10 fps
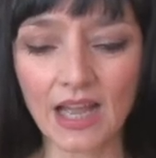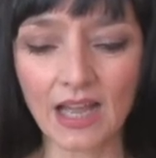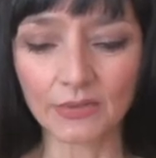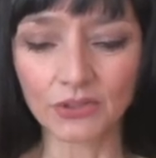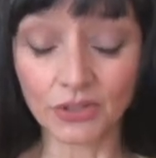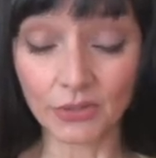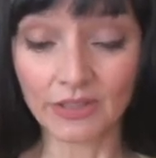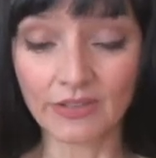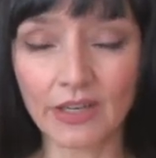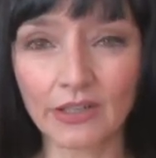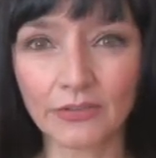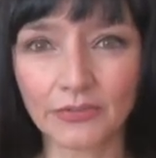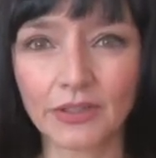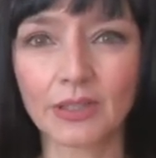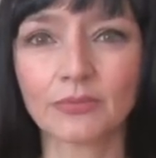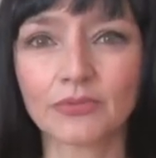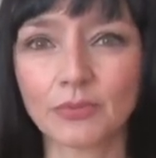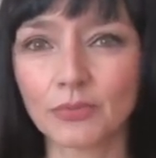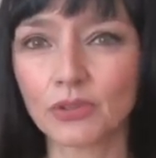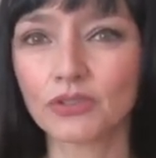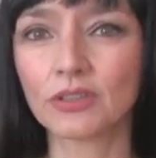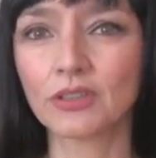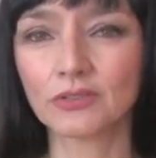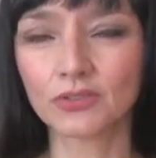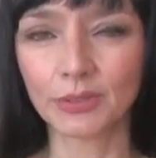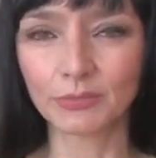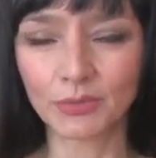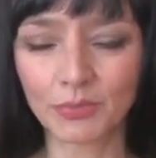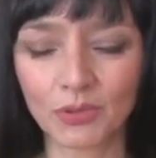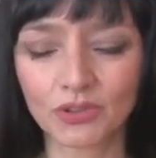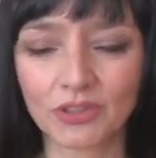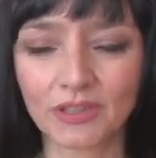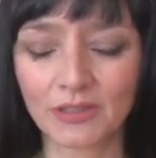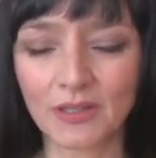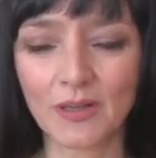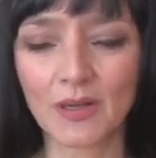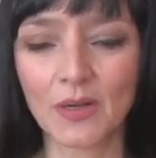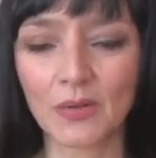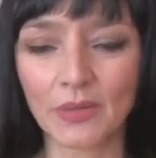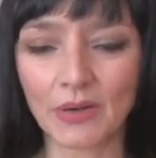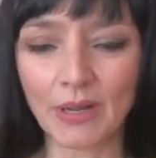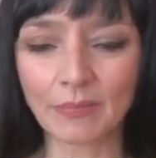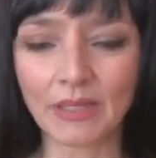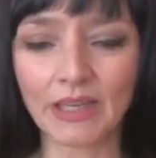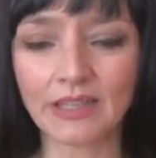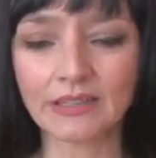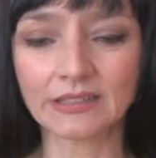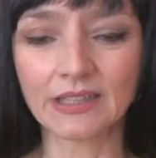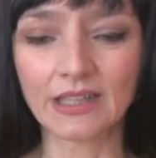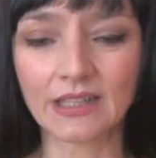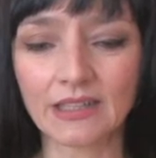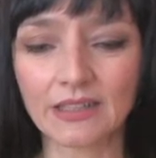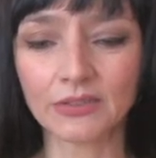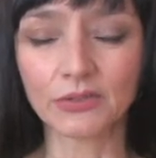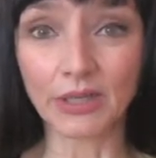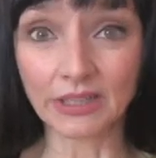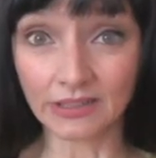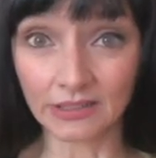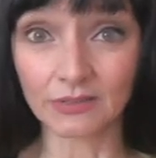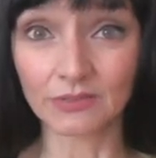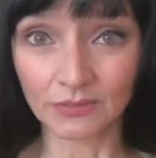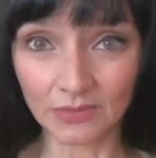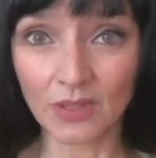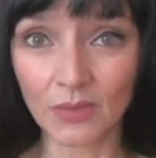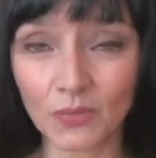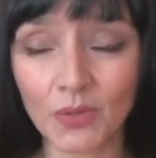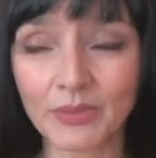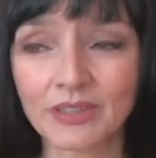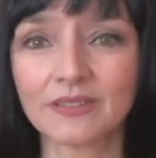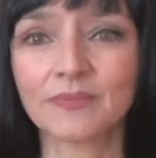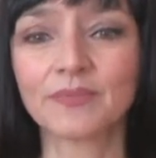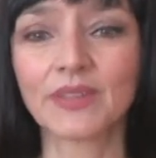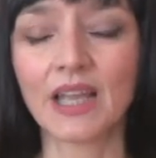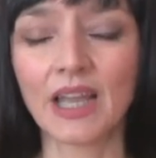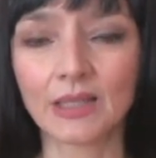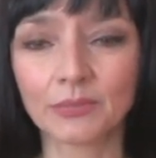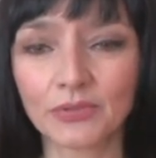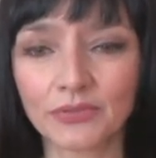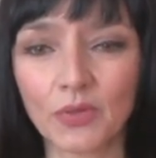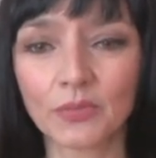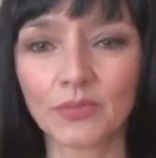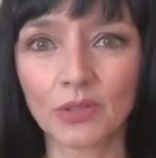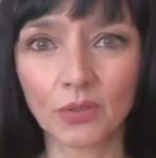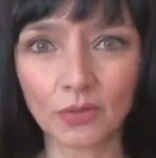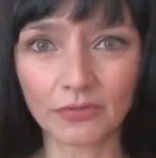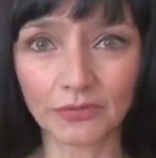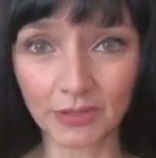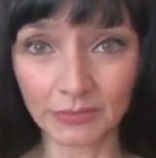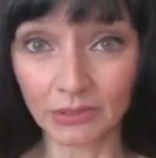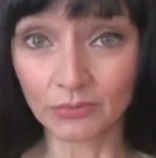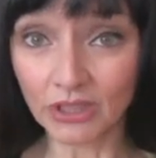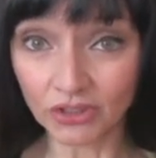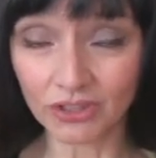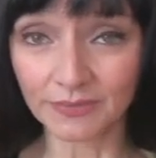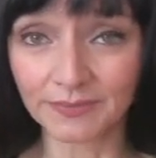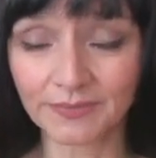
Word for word: I was showing there a film from Portugal, Trip to Portugal, where I played a Ukrainian woman and performed the whole film in Russian.